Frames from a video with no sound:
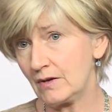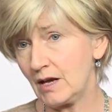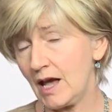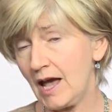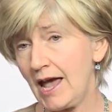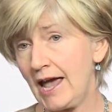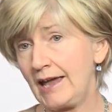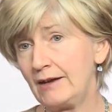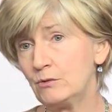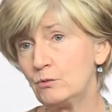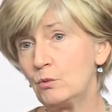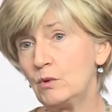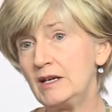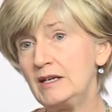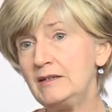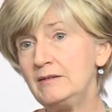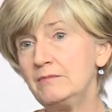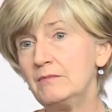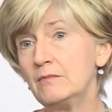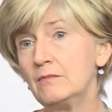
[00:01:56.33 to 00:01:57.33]
and
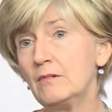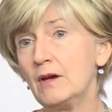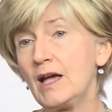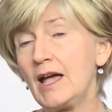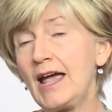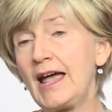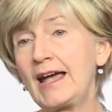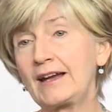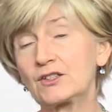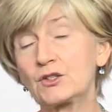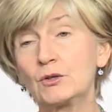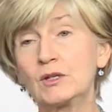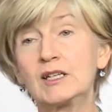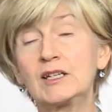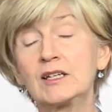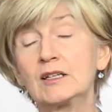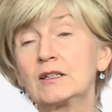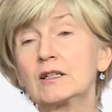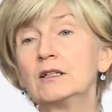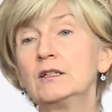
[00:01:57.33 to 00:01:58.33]
we actually
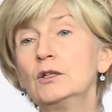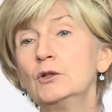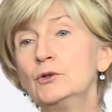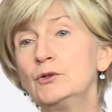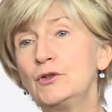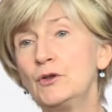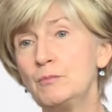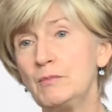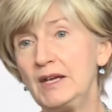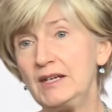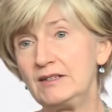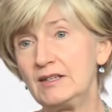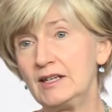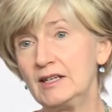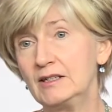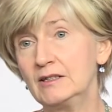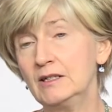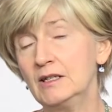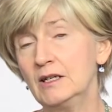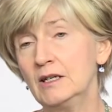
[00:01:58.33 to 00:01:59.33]
conclude the
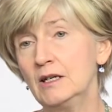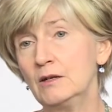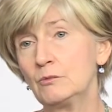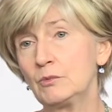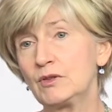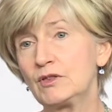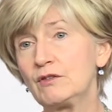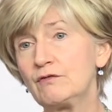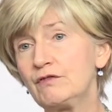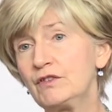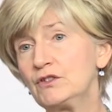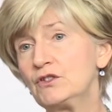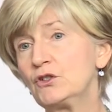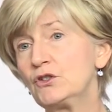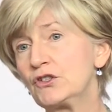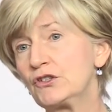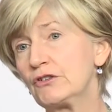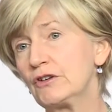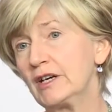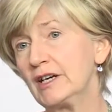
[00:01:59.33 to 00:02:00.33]
meeting with the
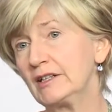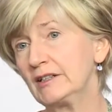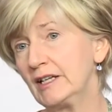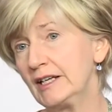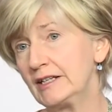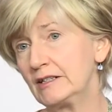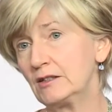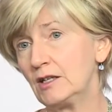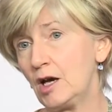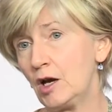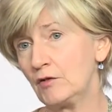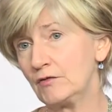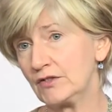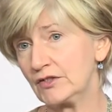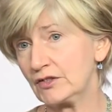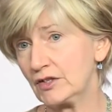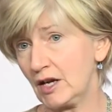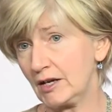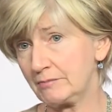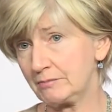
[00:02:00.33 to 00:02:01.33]
fiduciary and legal
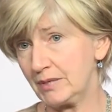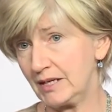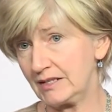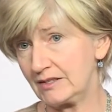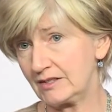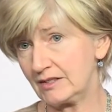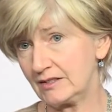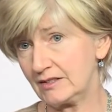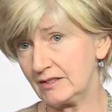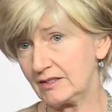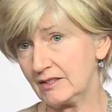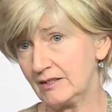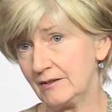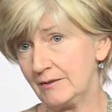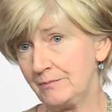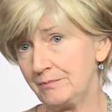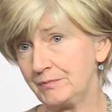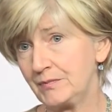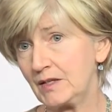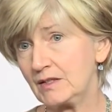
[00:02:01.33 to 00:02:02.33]
oversight pieces,
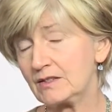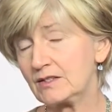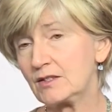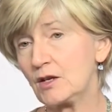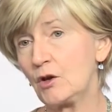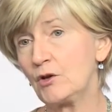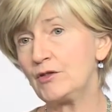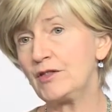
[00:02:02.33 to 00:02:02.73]
so